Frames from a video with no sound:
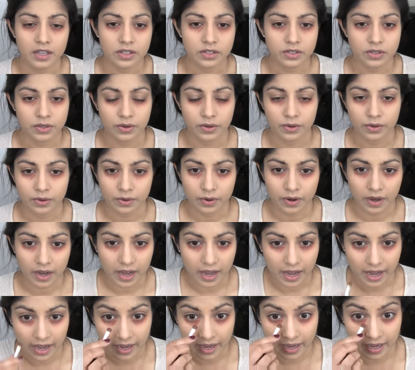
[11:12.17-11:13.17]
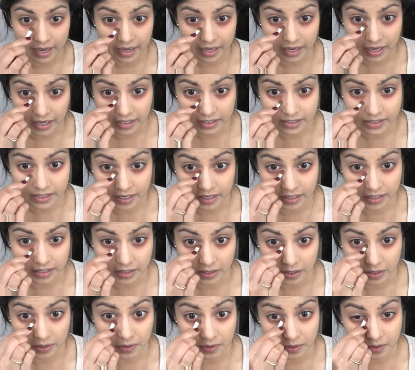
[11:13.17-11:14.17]
So I tend
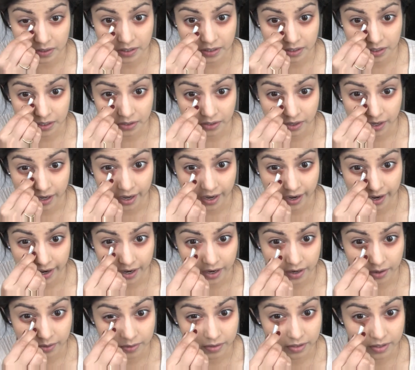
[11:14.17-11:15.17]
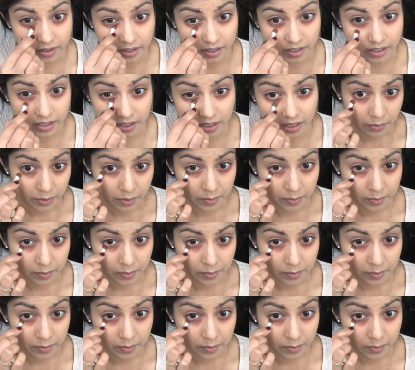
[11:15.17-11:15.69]
to go a little higher with it.